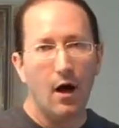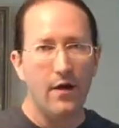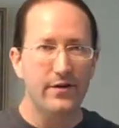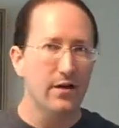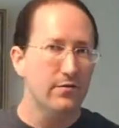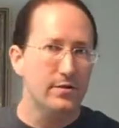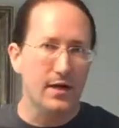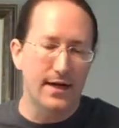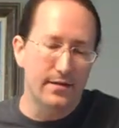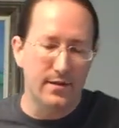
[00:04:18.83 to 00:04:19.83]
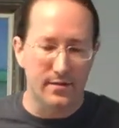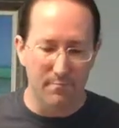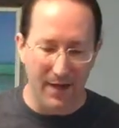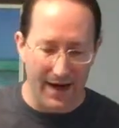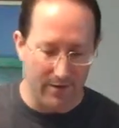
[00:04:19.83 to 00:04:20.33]
On the other side, it
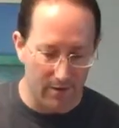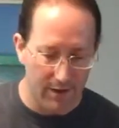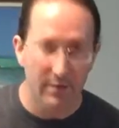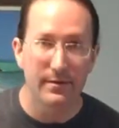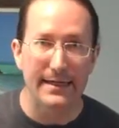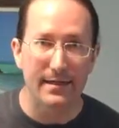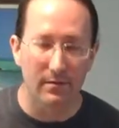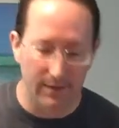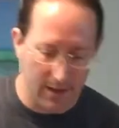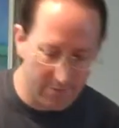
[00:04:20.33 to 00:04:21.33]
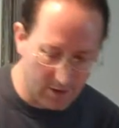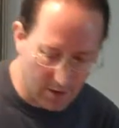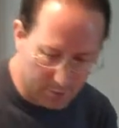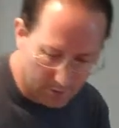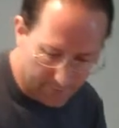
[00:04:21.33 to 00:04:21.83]
doesn't matter. You need to leave a
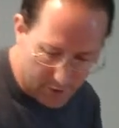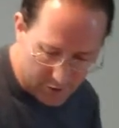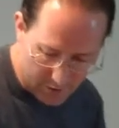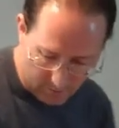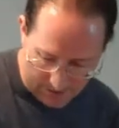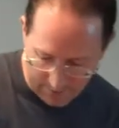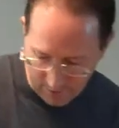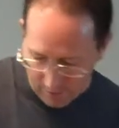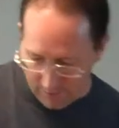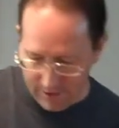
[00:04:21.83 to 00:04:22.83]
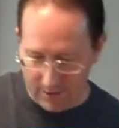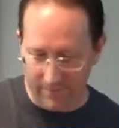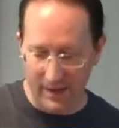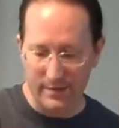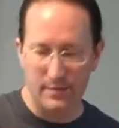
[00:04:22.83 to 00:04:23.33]
couple of inches around all these
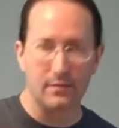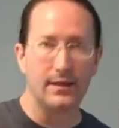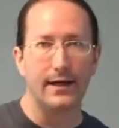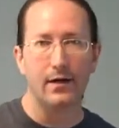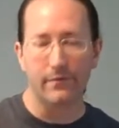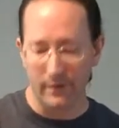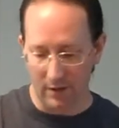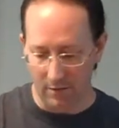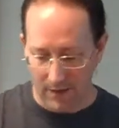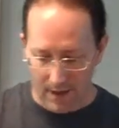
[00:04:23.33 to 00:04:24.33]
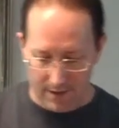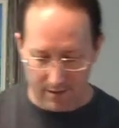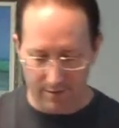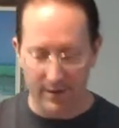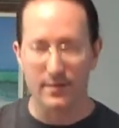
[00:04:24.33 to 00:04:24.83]
vents to let air flow,
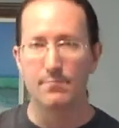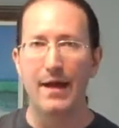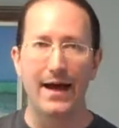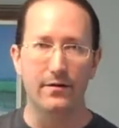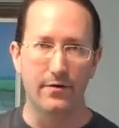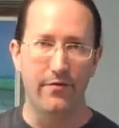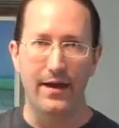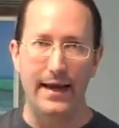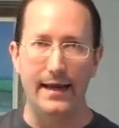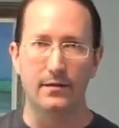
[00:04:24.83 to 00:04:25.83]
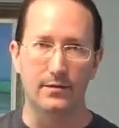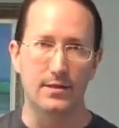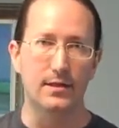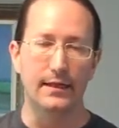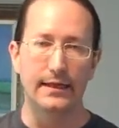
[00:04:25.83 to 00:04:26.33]
so it doesn't matter that that handle is
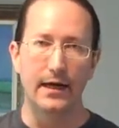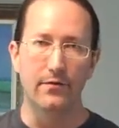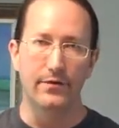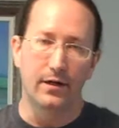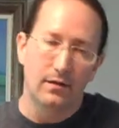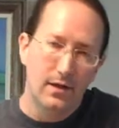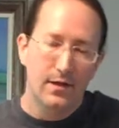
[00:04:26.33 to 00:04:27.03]
sticking out there.